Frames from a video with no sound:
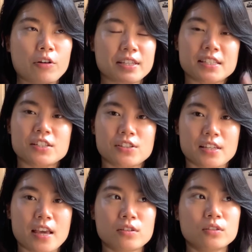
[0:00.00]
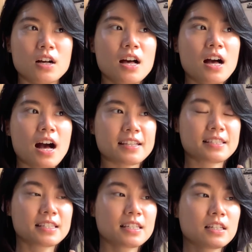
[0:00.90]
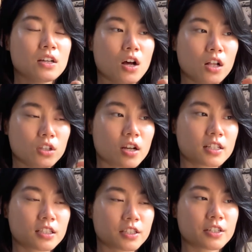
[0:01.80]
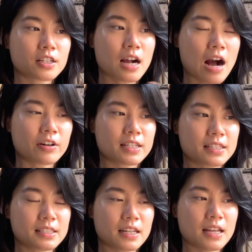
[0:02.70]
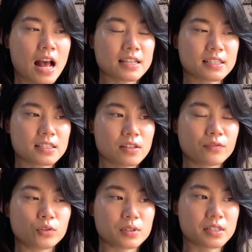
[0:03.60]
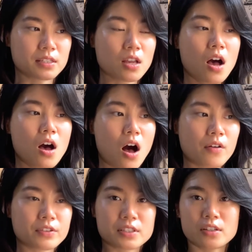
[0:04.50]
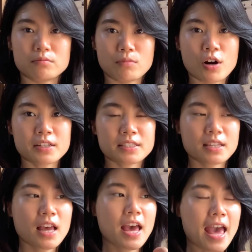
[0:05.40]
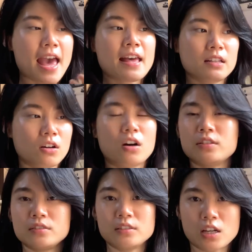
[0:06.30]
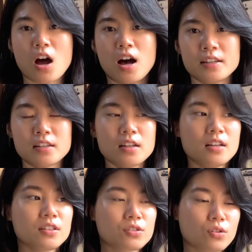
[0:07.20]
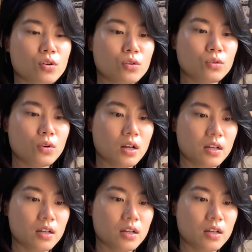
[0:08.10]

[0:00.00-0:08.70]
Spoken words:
he teaches Hegel. I see a lot clearer how it is that it has its influences, obviously, on Marx and on Lacan. So